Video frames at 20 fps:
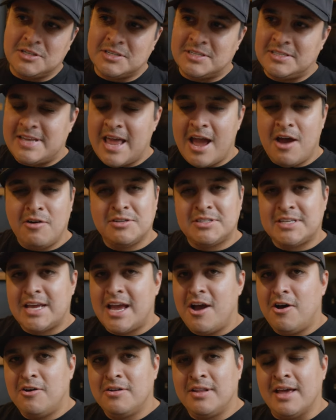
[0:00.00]
just
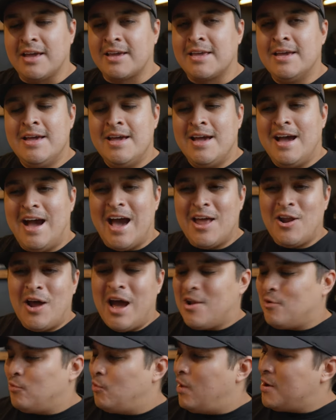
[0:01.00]
downtown like I
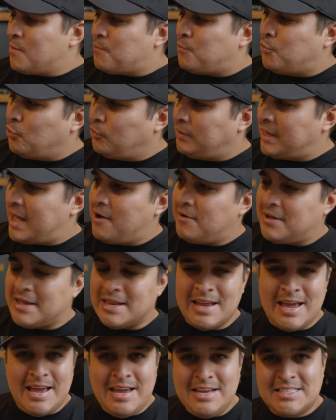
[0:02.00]
don't, don't want to pull out
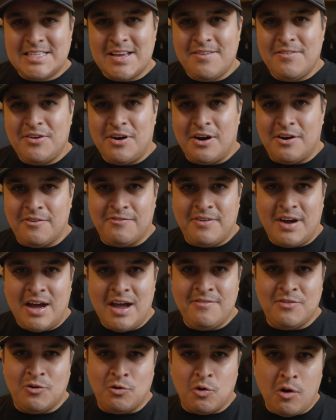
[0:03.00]
an
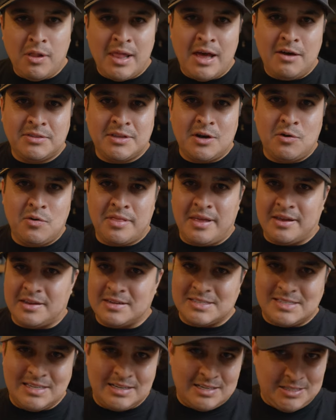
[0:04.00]
a7r5 and roll out there with like
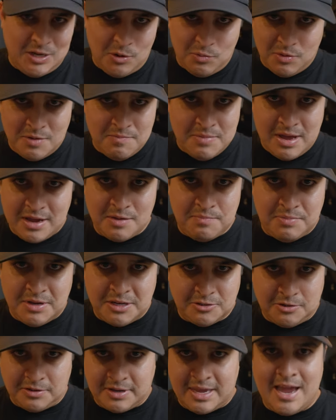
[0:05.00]
a 61
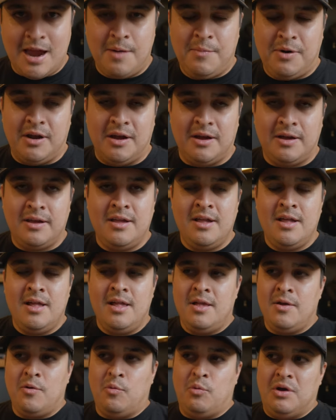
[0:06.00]
megapixel camera
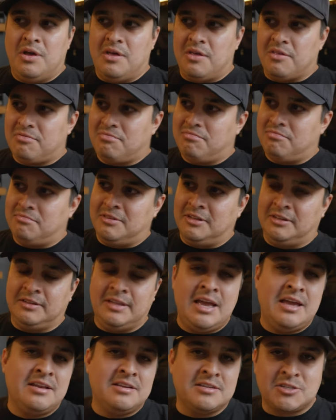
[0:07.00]
with the
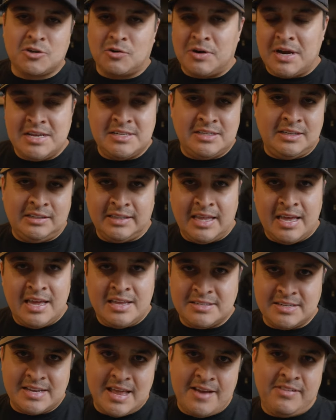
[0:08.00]
latest crazy
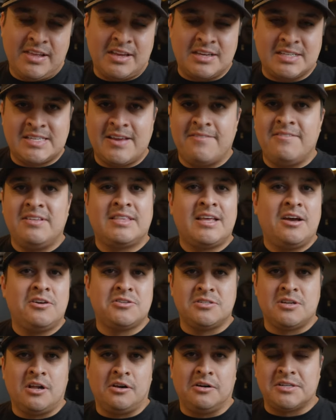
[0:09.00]
lens and have like a
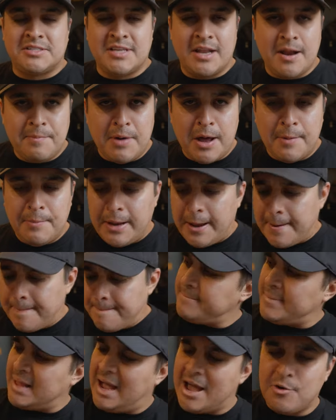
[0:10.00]
$7,000 setup on me.
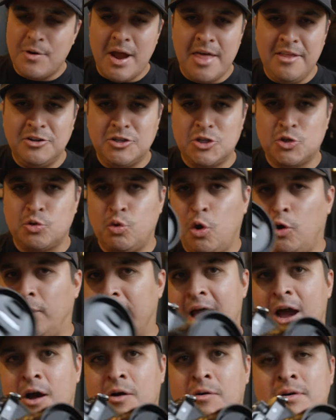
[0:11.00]
I'd rather just
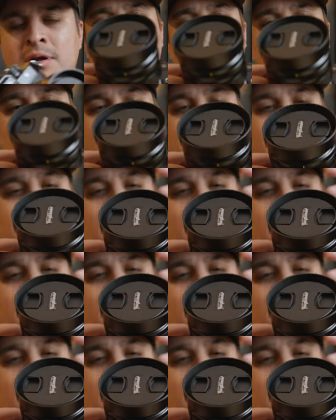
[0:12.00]
roll out with